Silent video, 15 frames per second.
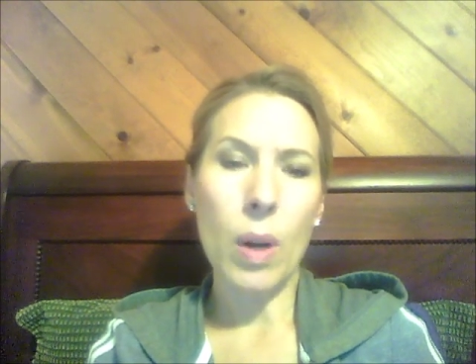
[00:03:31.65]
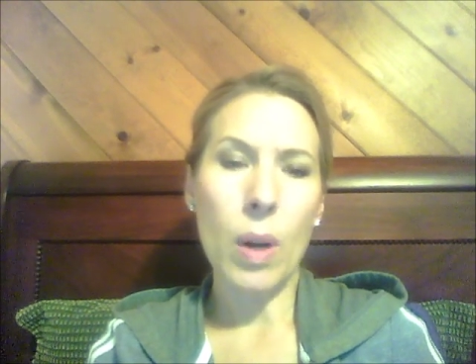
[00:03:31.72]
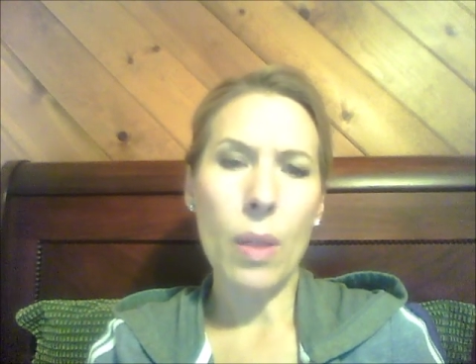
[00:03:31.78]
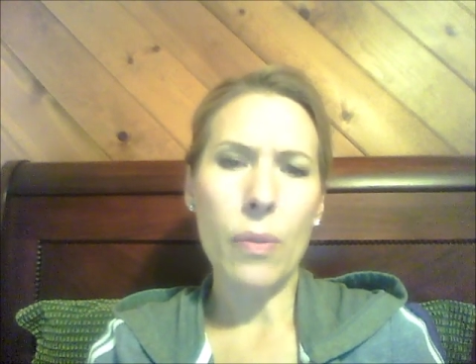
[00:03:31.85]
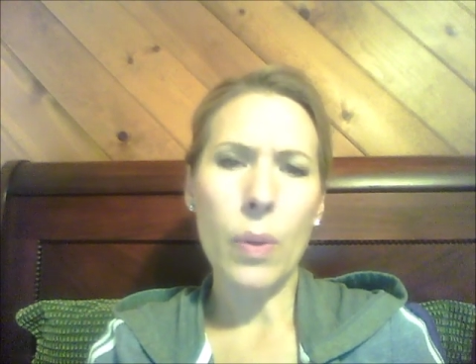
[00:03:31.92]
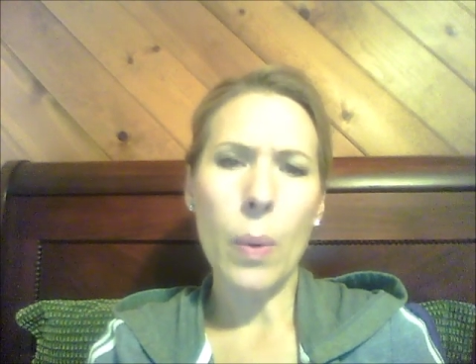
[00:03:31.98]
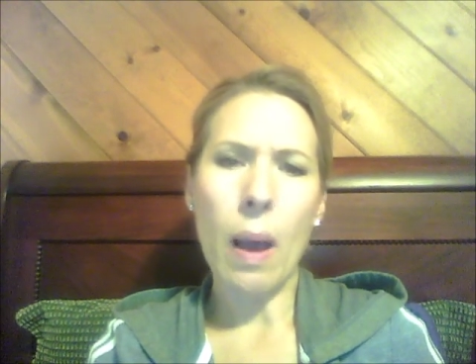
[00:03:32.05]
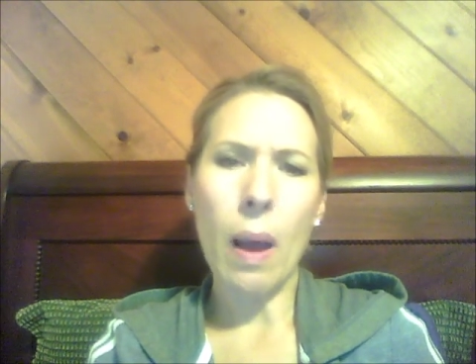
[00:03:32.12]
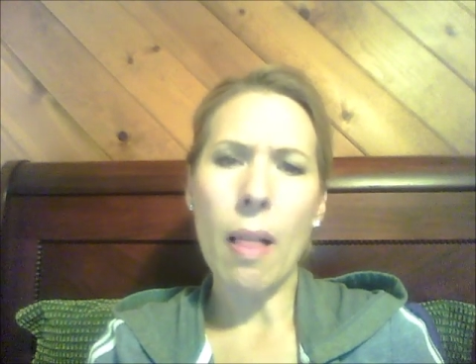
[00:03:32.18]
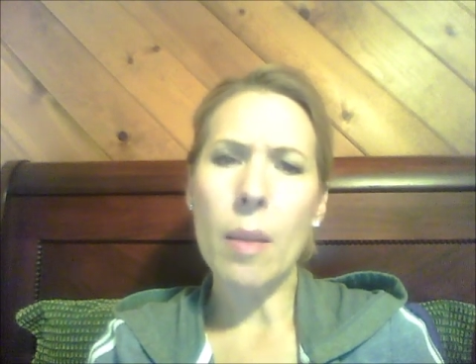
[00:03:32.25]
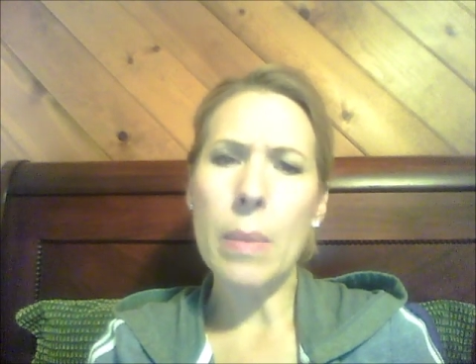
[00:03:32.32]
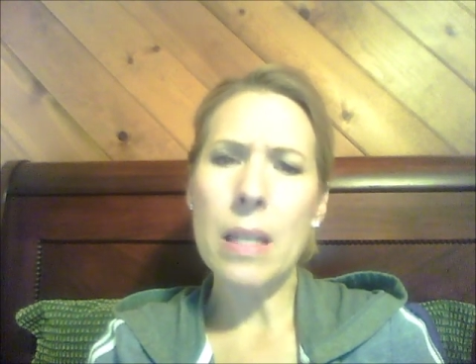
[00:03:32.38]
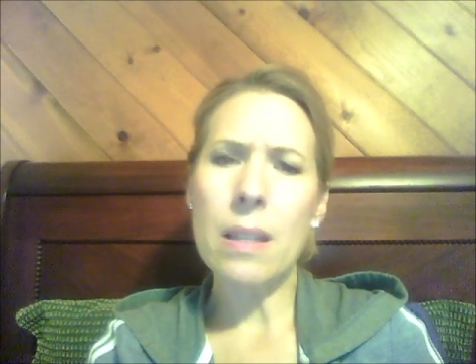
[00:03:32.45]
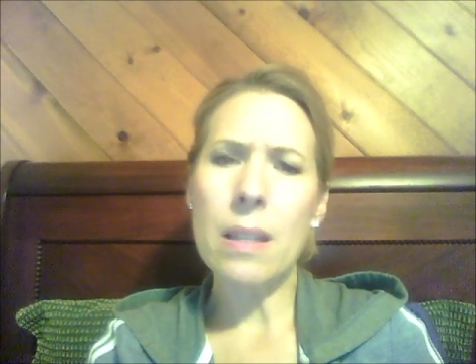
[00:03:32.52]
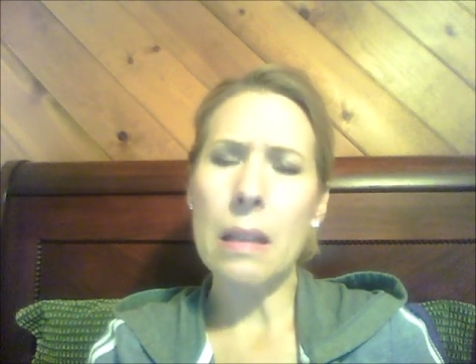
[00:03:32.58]
of the few
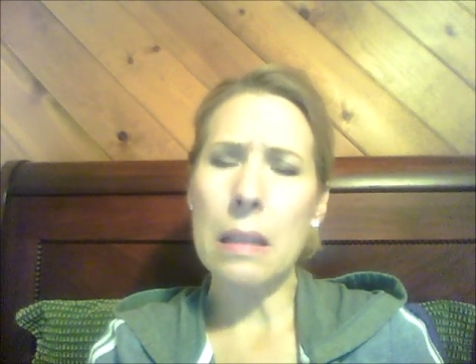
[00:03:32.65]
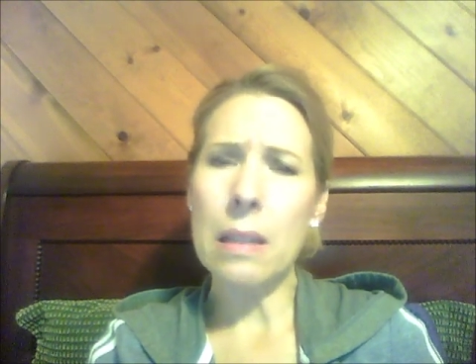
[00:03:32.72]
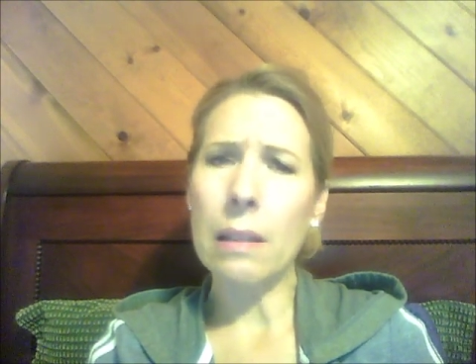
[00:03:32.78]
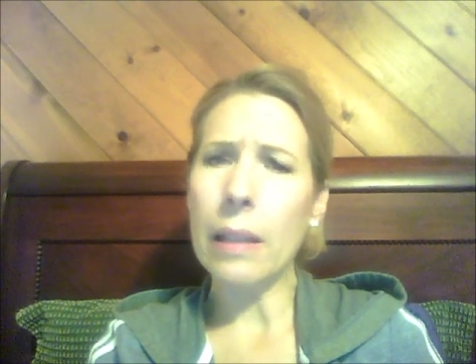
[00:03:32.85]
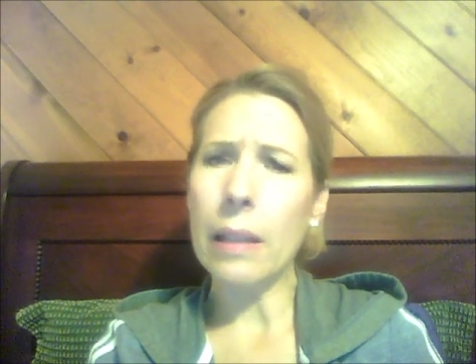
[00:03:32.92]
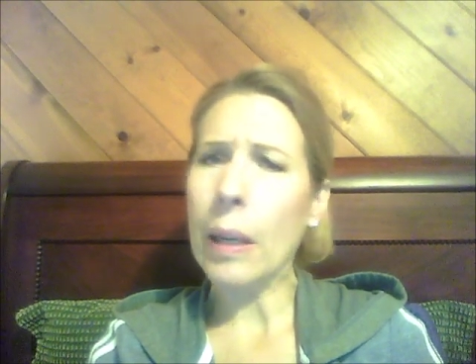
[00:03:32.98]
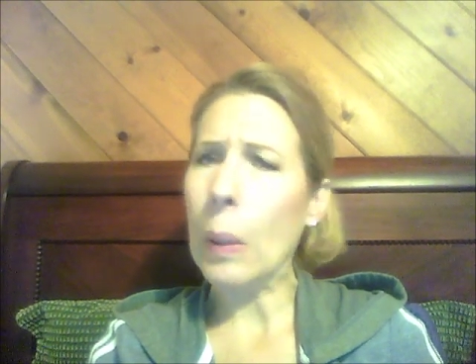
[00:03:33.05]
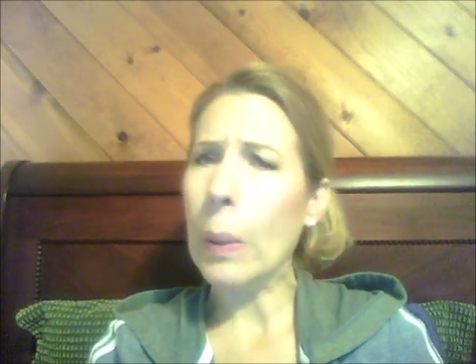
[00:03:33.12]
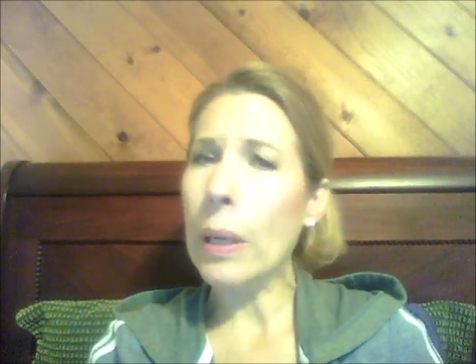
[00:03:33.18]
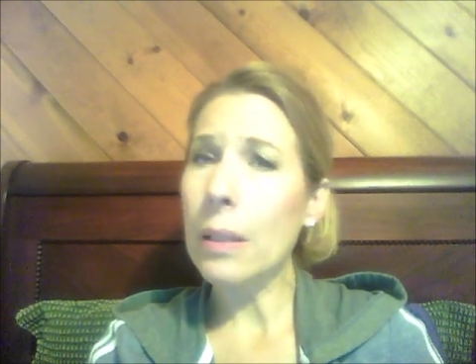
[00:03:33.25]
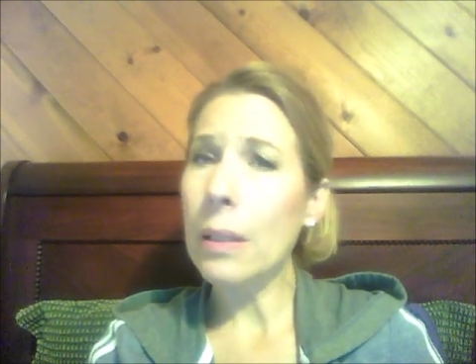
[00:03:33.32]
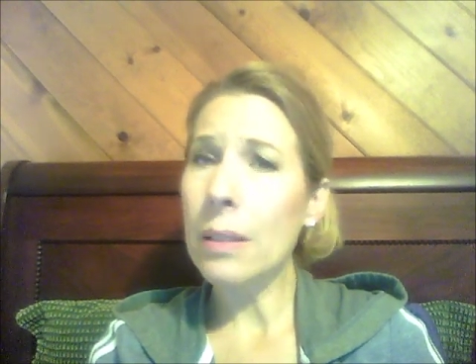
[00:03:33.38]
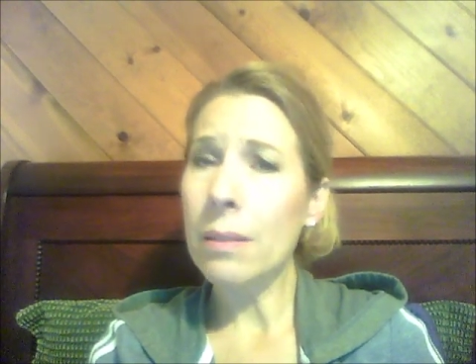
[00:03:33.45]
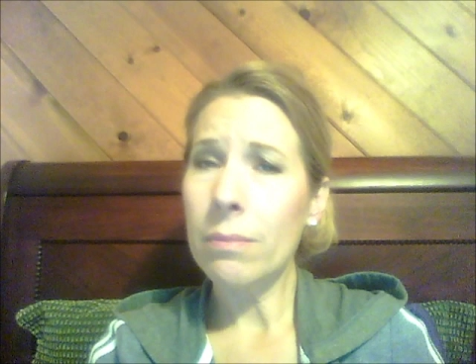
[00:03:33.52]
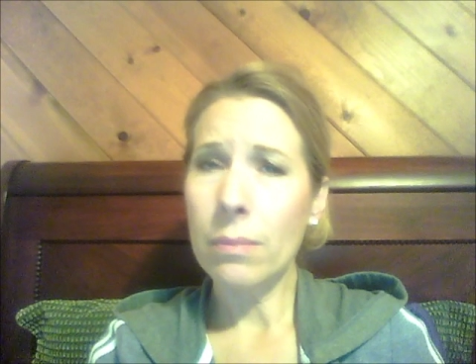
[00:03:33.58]
elements that's liquid